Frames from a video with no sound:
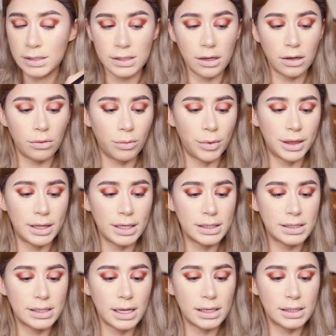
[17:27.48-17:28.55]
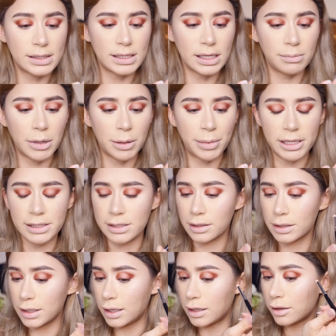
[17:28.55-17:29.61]
So with this Sigma
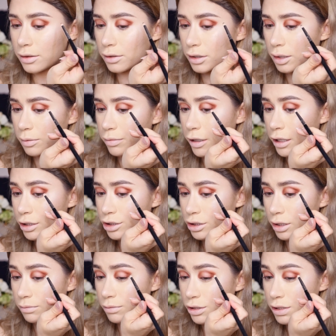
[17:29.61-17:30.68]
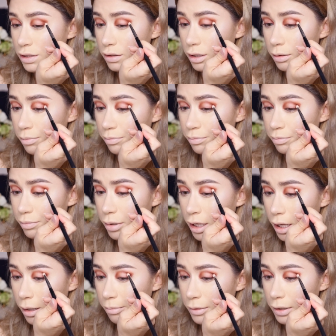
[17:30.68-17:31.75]
Pencil E30 brush, I'm just gonna
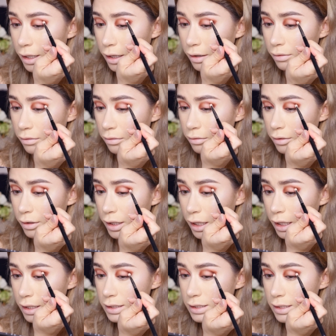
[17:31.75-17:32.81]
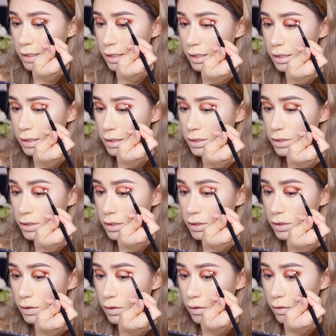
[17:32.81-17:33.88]
pop that right
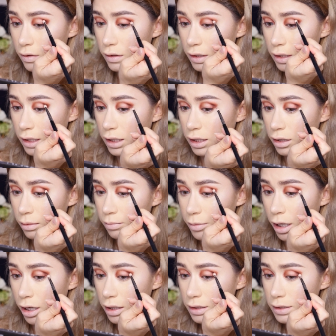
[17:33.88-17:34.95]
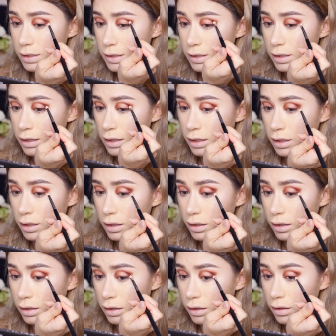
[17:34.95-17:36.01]
into the inner parts.
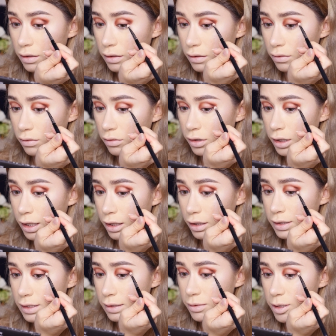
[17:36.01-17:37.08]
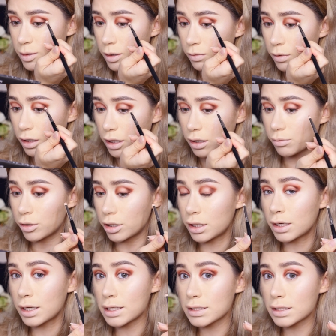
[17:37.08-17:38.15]
Ooh, yeah, it seems to be working
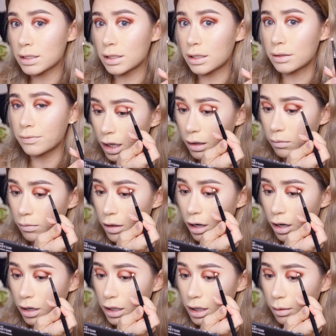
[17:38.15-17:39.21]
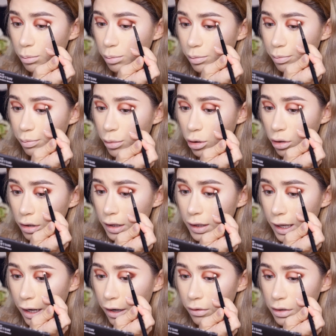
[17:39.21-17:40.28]
pretty nicely. I'm not gonna pull
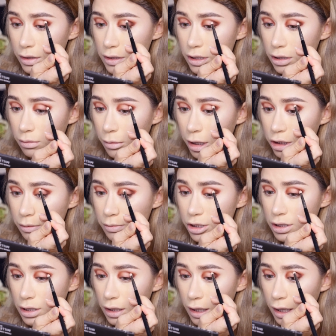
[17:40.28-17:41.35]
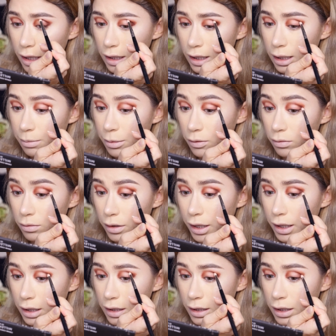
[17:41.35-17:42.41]
it out too much. I'm just gonna kind of keep it
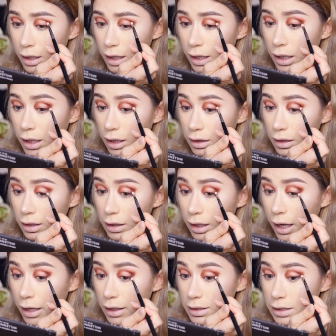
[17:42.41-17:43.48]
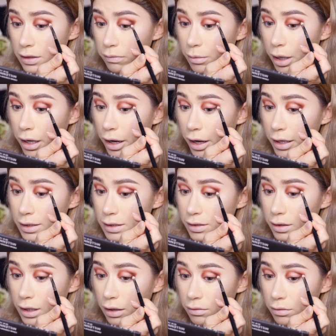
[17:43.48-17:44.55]
right in the lines of my eyes,
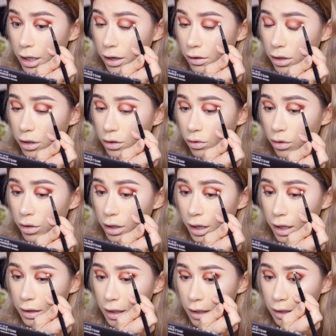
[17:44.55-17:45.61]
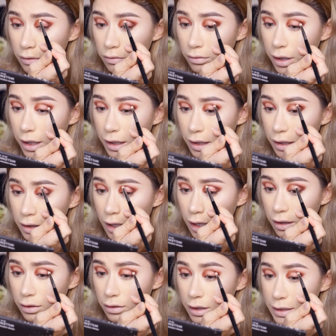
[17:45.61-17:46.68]
so that outer corner and then right in
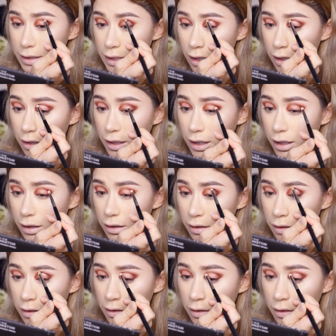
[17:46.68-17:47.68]
that crease area.